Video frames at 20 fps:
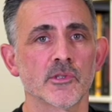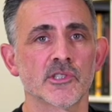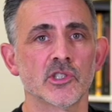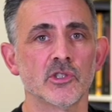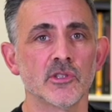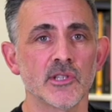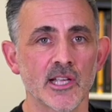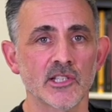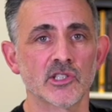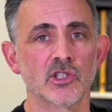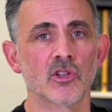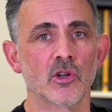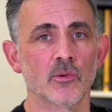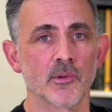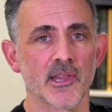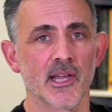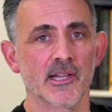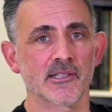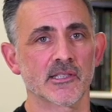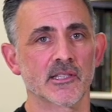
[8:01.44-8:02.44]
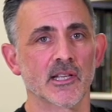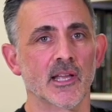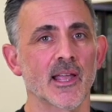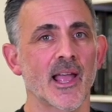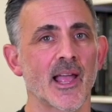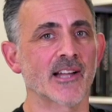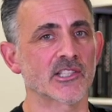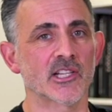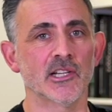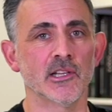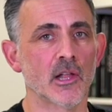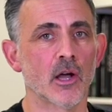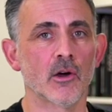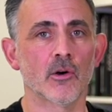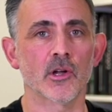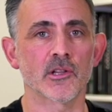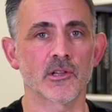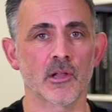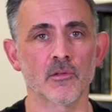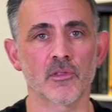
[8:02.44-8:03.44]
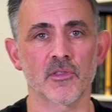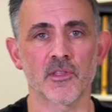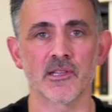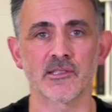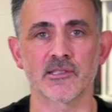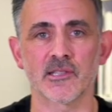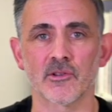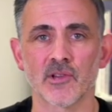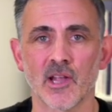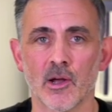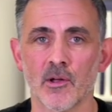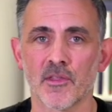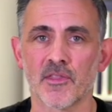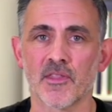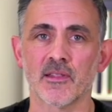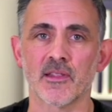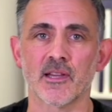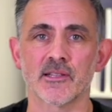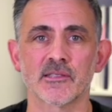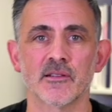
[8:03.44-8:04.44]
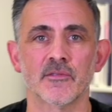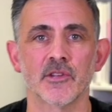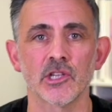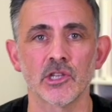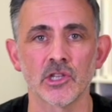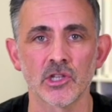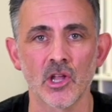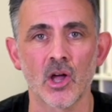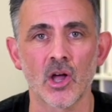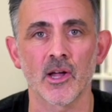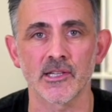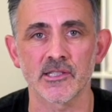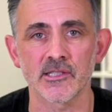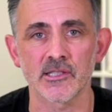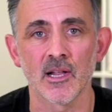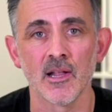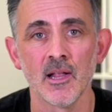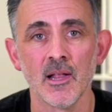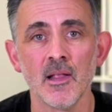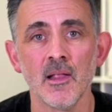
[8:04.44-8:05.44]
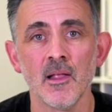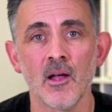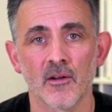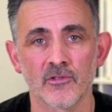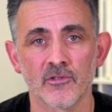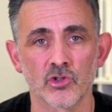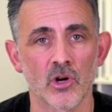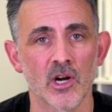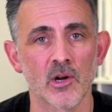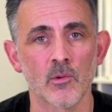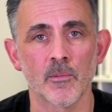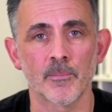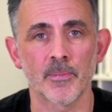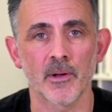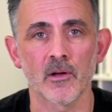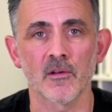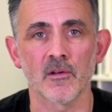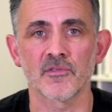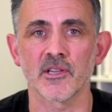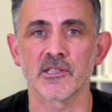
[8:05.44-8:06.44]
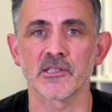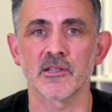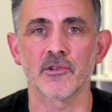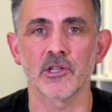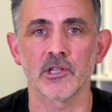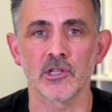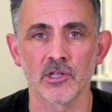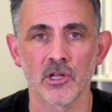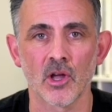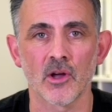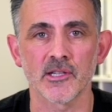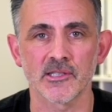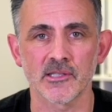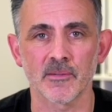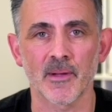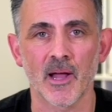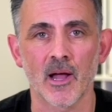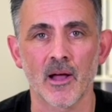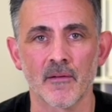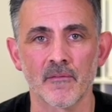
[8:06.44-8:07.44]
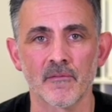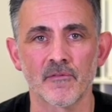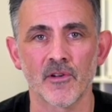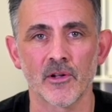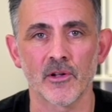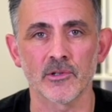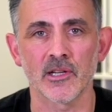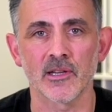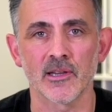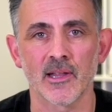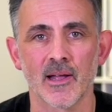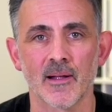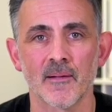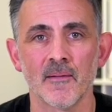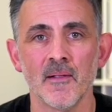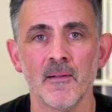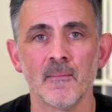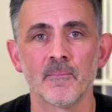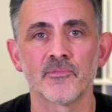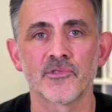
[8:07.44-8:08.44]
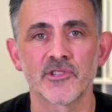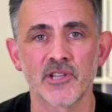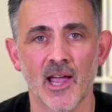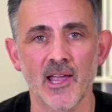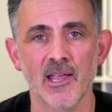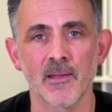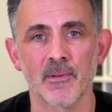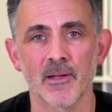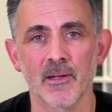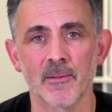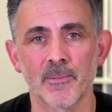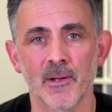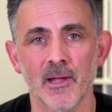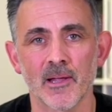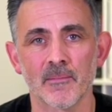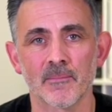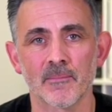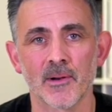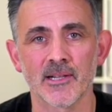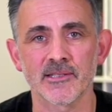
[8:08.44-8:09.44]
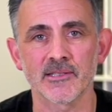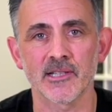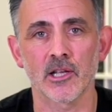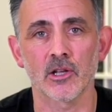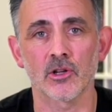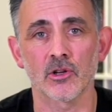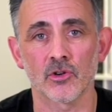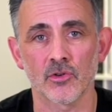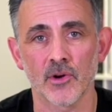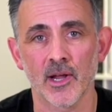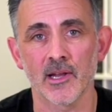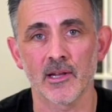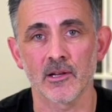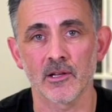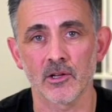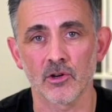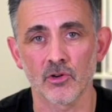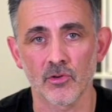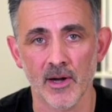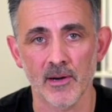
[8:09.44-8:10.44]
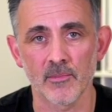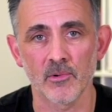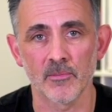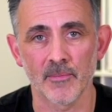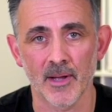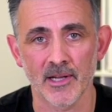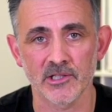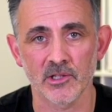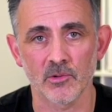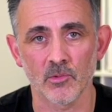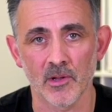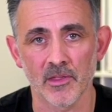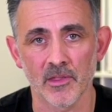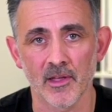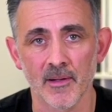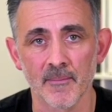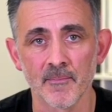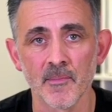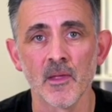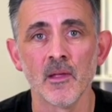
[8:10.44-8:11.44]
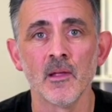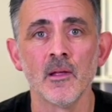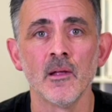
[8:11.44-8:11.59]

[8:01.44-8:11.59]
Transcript: was you need to do it with the acetate. Actually, no, I don't think so. Now, I think there's something nice. I've tried it with both. There's something nice about unfolding that tatty bit of plastic and creating incredible magic with it.